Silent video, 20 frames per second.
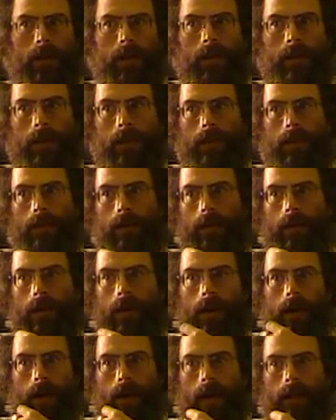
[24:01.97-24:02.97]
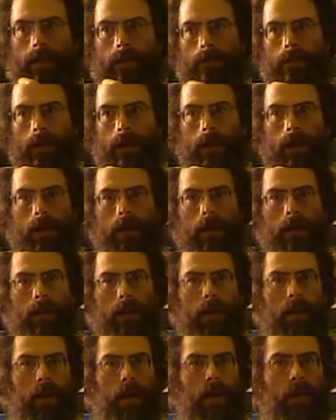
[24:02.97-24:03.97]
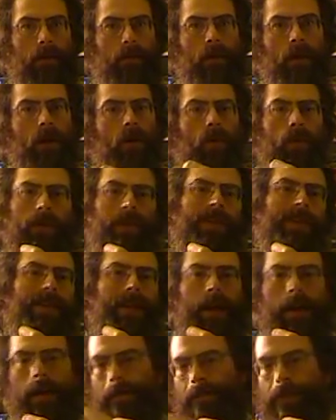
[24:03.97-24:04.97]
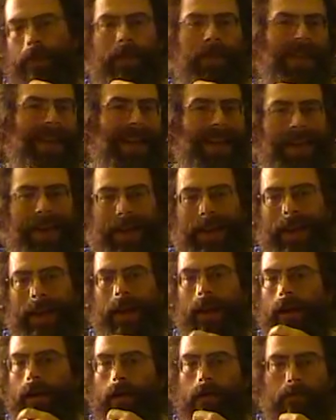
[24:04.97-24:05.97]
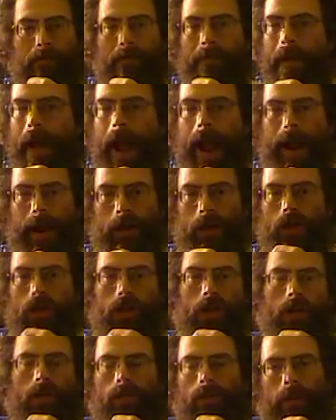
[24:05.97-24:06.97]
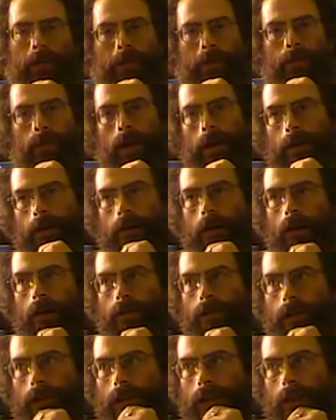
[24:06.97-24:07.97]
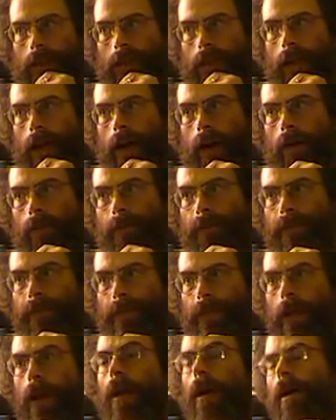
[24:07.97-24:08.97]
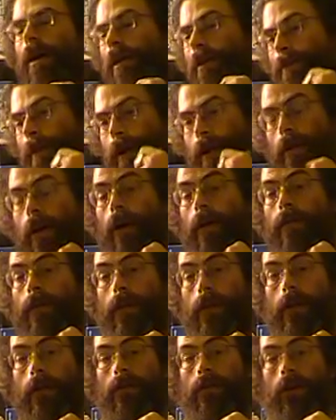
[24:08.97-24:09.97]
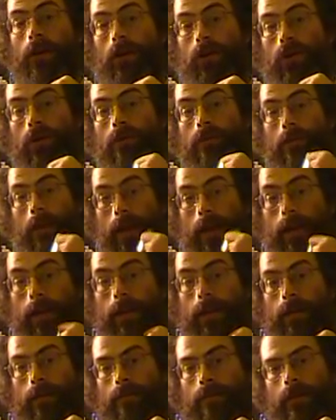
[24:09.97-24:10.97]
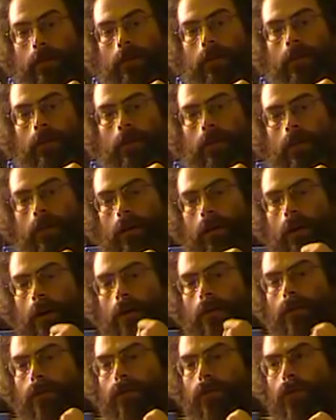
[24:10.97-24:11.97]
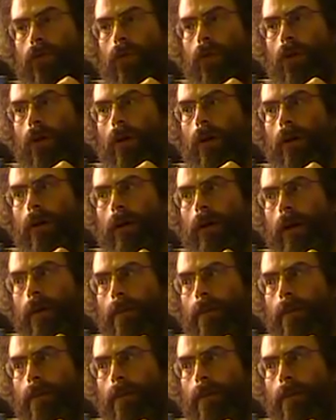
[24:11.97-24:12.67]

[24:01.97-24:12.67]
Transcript: easily at the beginning of the game with setup that they can't match when Spice Harvest is there. Spice Harvest gives a tremendous ability for a